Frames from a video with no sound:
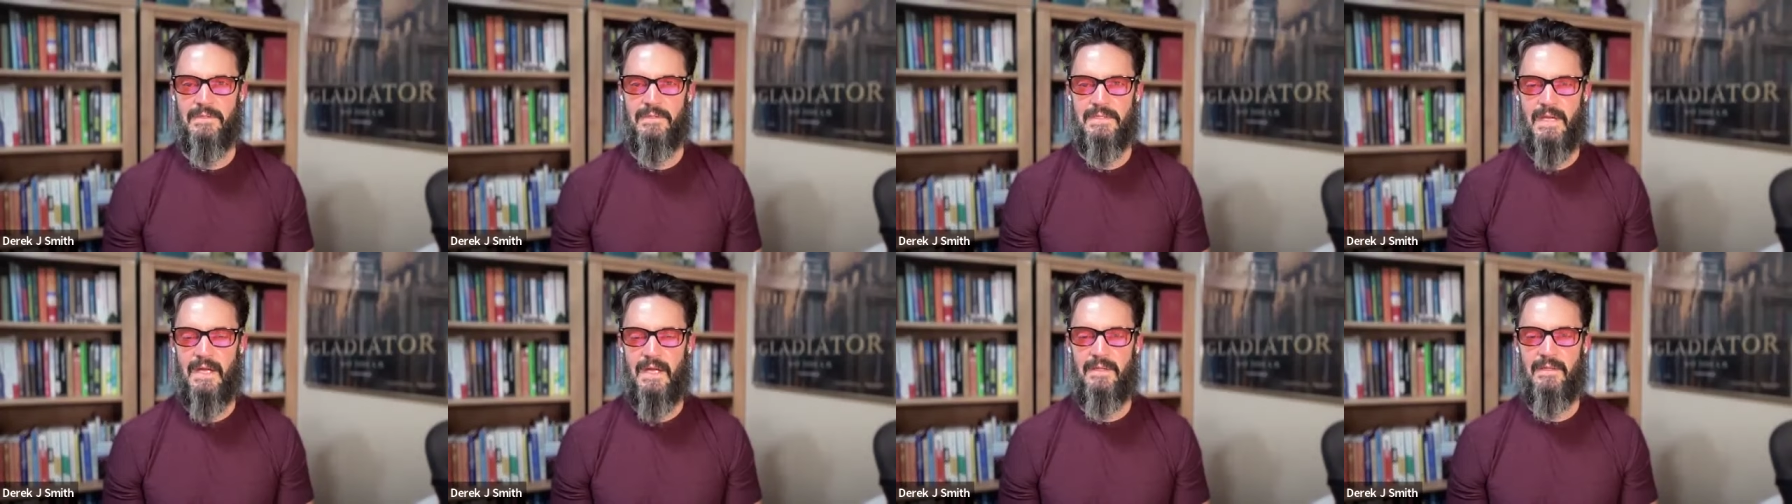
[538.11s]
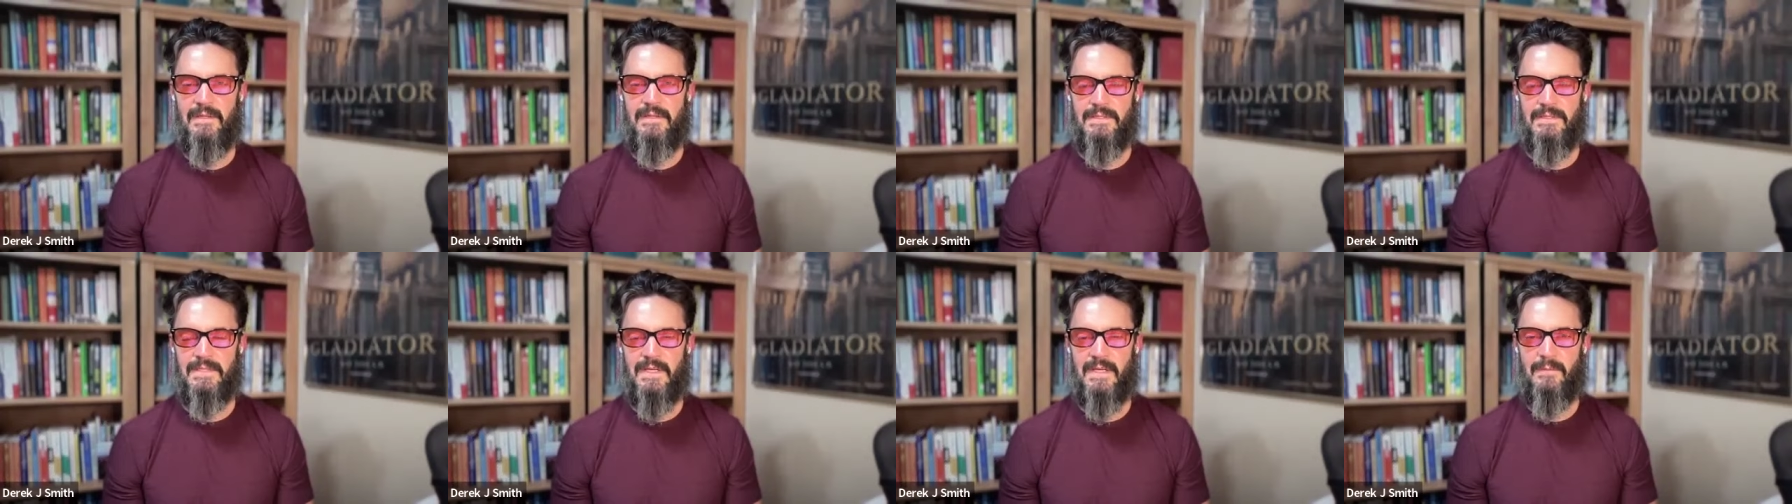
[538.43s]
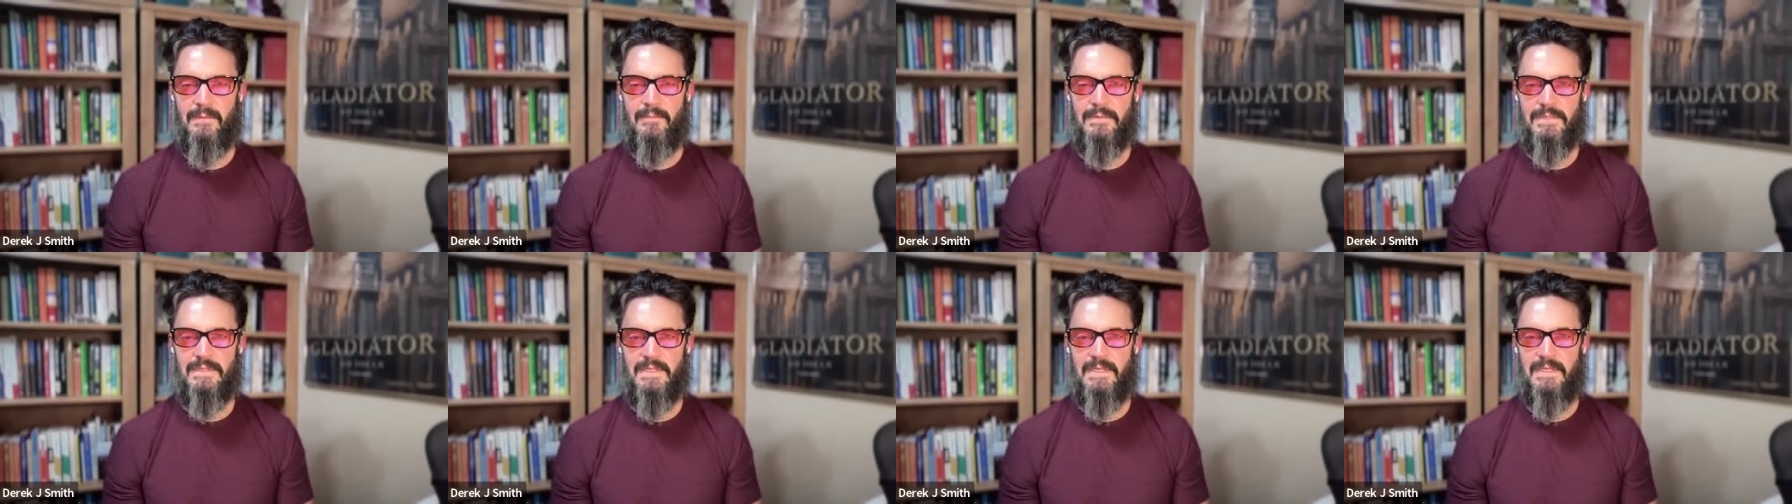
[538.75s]
or sat in the
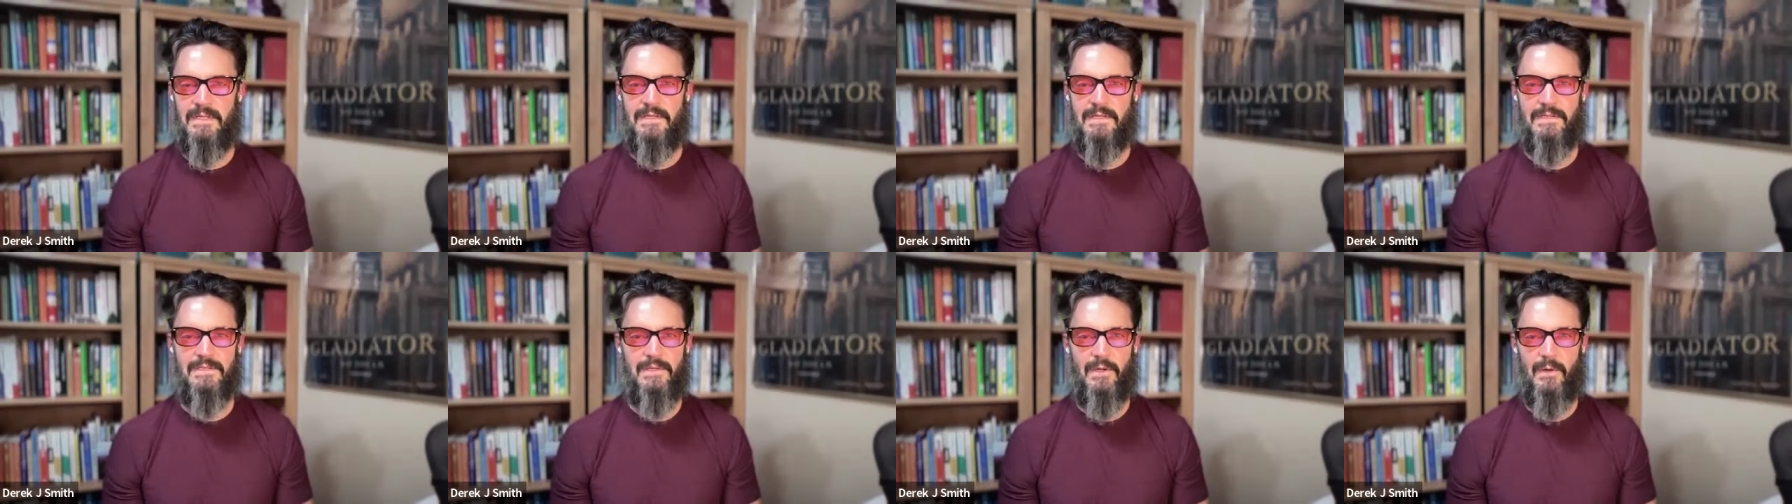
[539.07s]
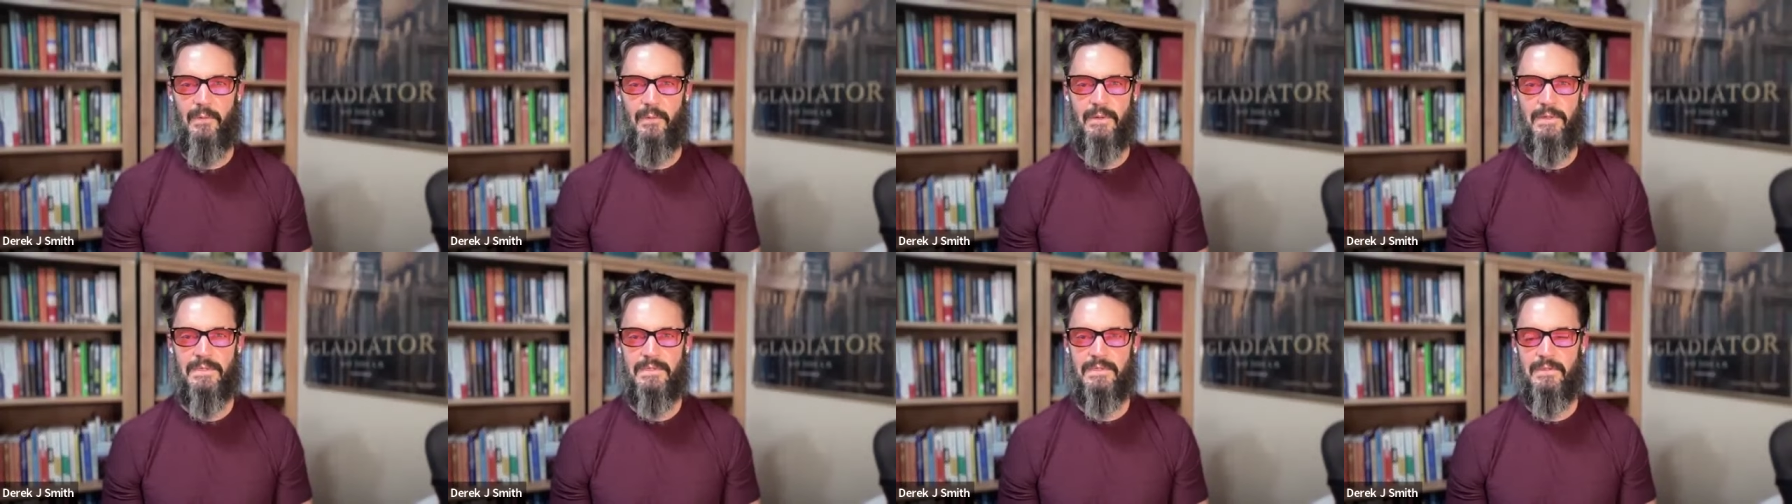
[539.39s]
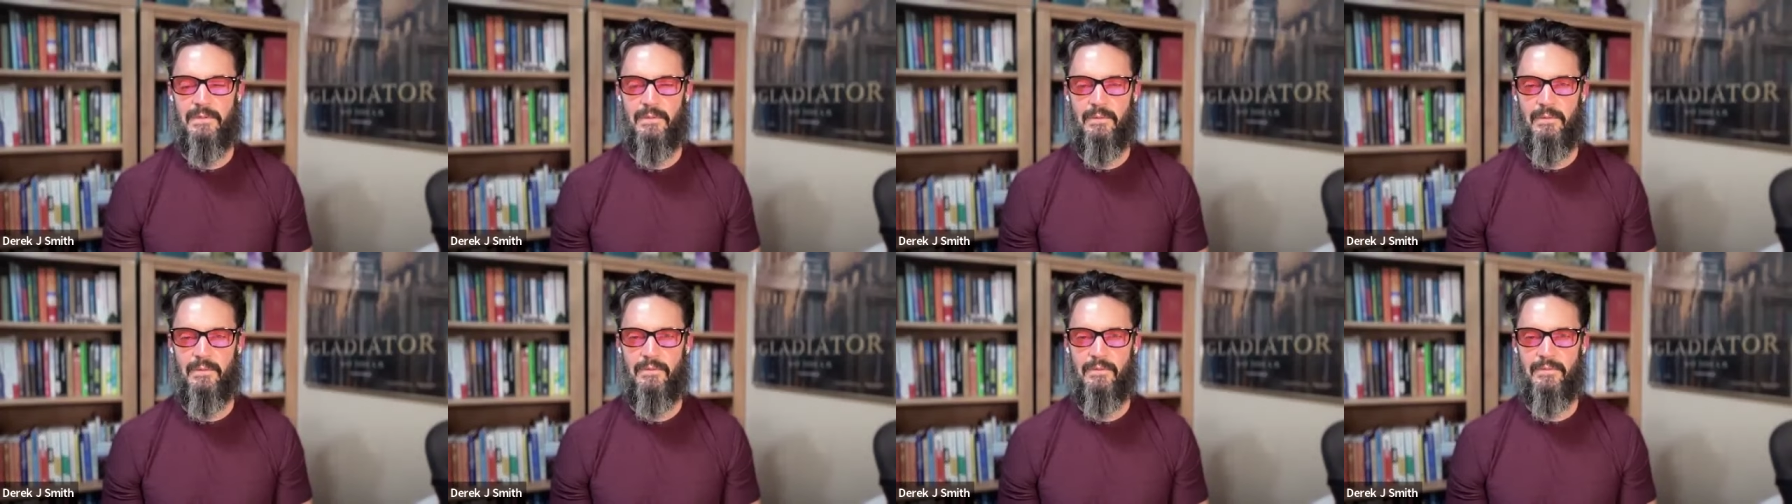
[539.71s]
same seat, it's
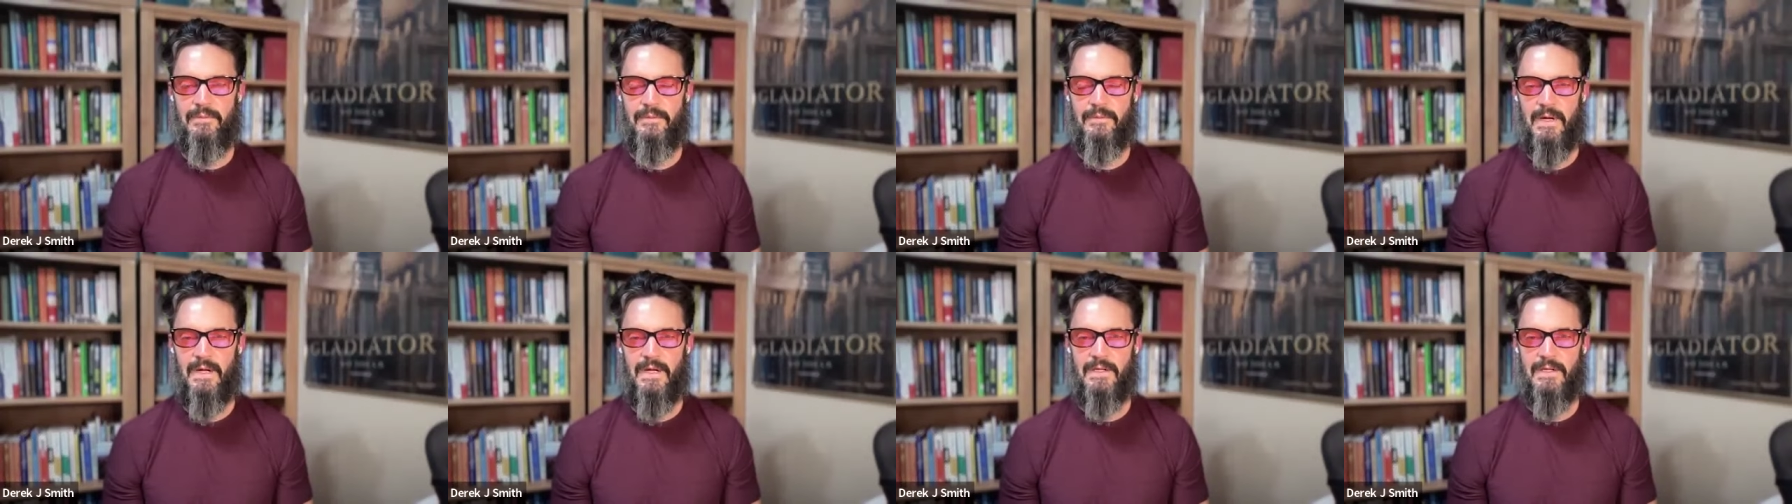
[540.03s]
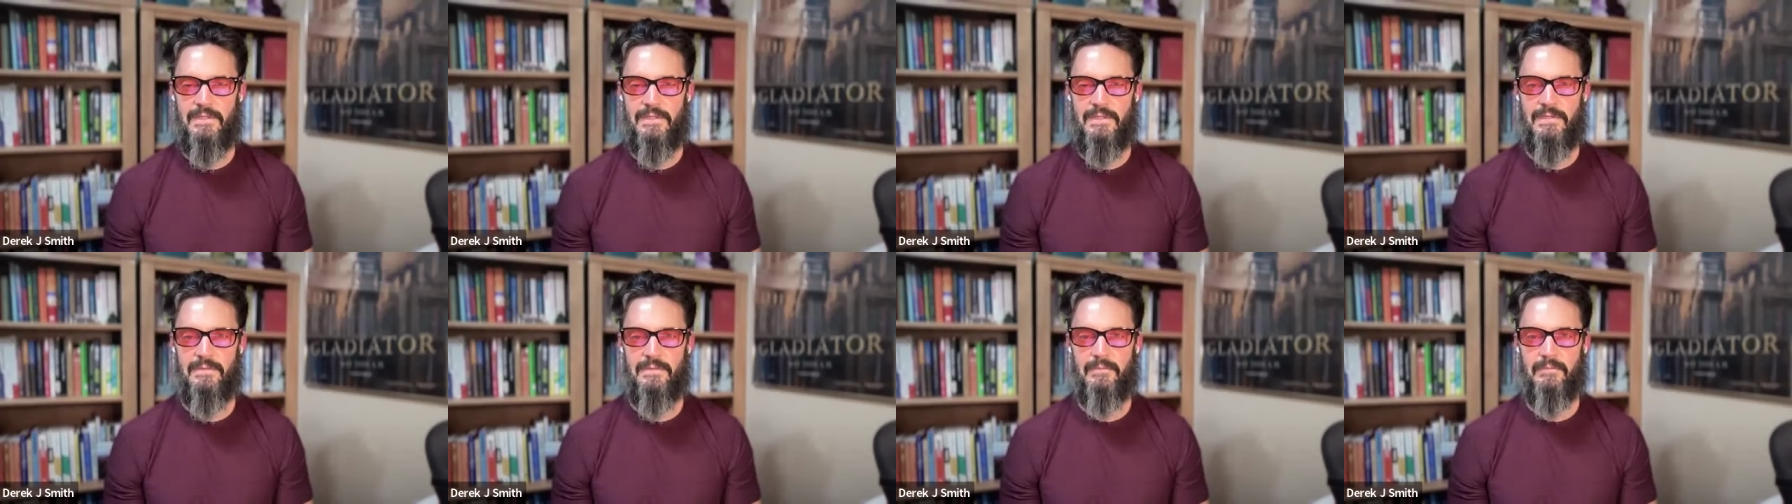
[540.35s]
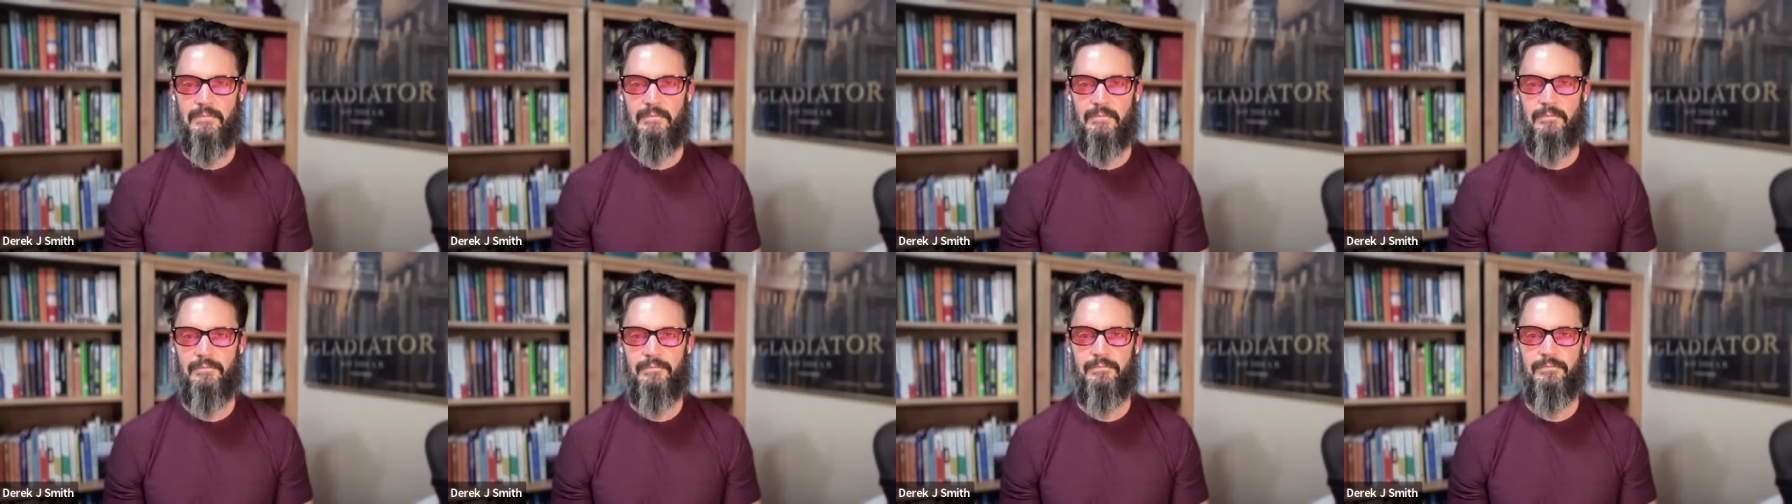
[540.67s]
always new and
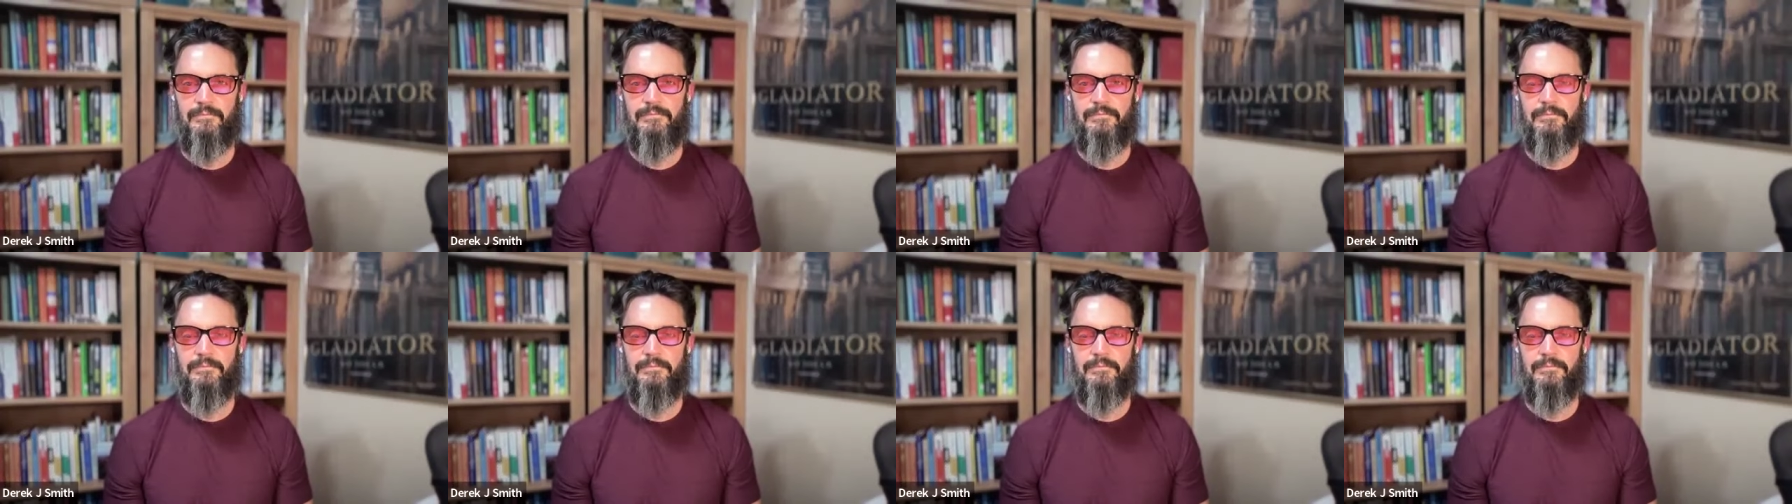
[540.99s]
fresh.